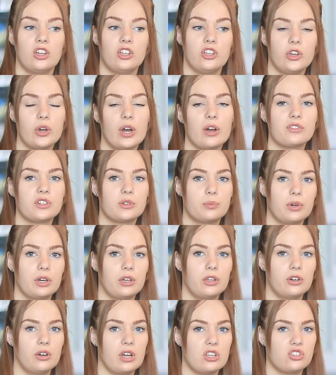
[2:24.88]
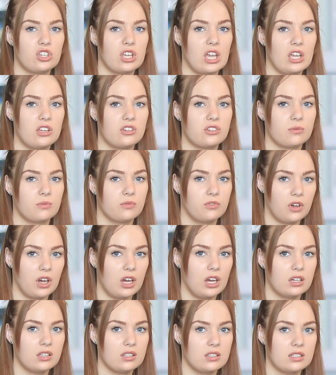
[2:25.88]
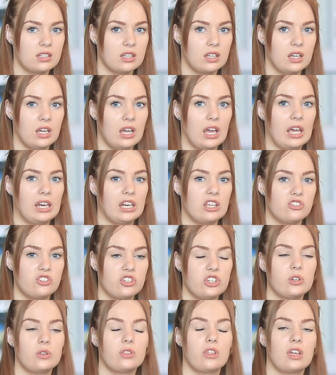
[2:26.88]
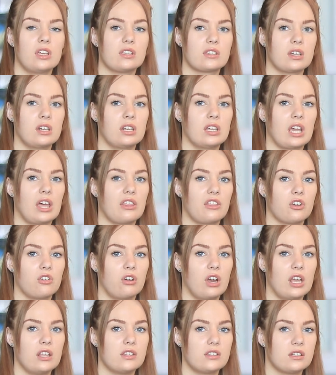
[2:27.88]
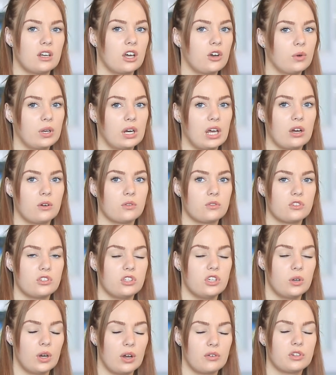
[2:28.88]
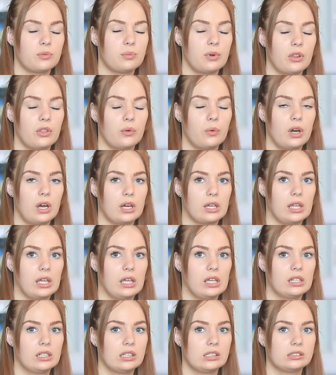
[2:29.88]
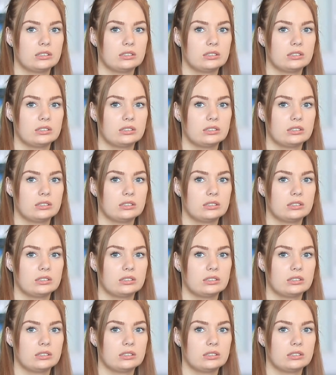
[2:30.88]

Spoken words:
You have to put your education first and it's you that is going to get the grades, no one else. You have to put the work in.